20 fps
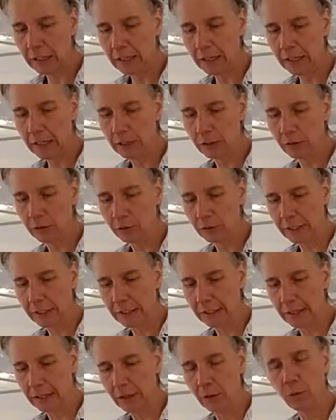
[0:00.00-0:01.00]
client
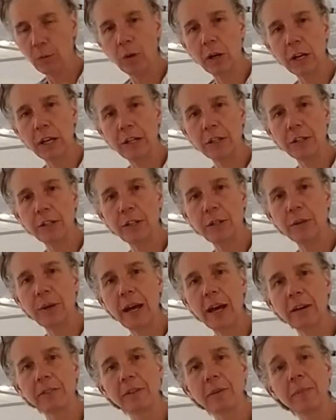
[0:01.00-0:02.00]
really wanted to
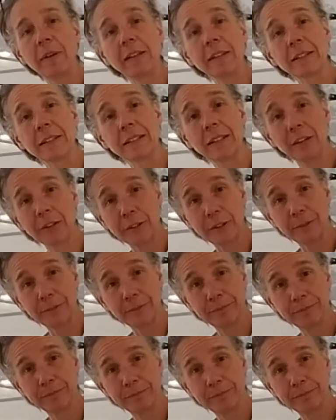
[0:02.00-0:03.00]
have something subtle
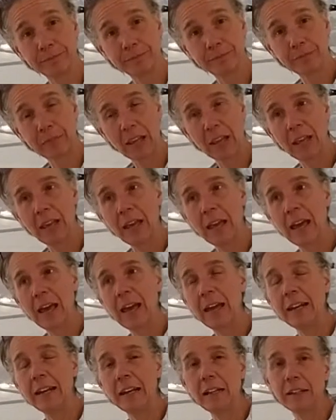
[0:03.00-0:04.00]

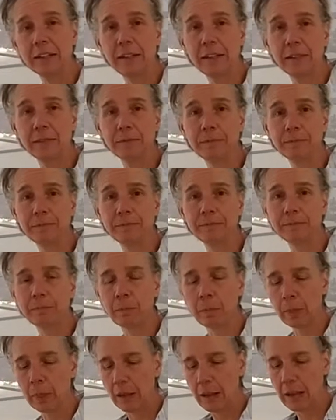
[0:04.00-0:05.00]
and elegant.
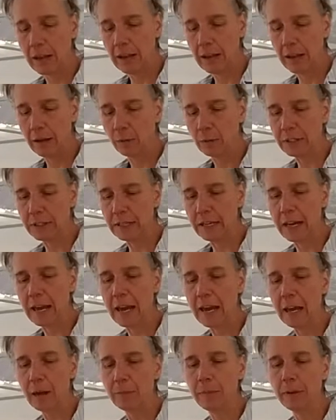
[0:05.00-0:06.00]
And what's going
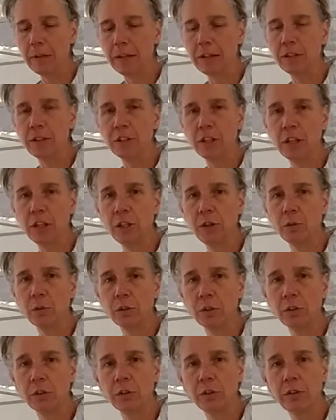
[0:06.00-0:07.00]
to happen is you
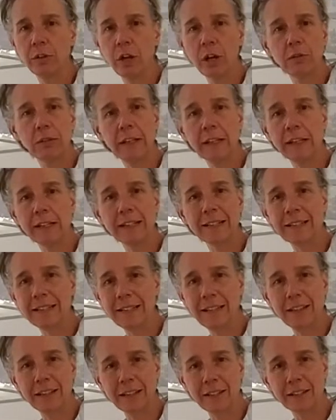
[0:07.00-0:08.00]
are not really going to
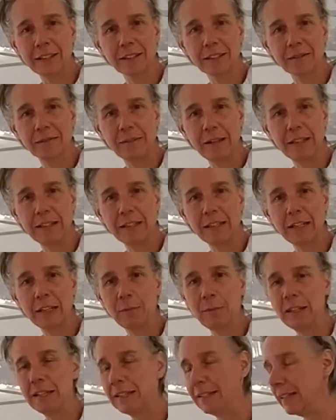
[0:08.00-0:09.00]
see this. It's
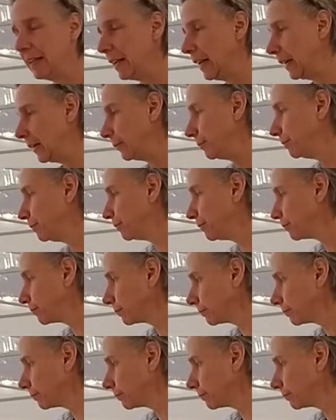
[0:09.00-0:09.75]
going to be sitting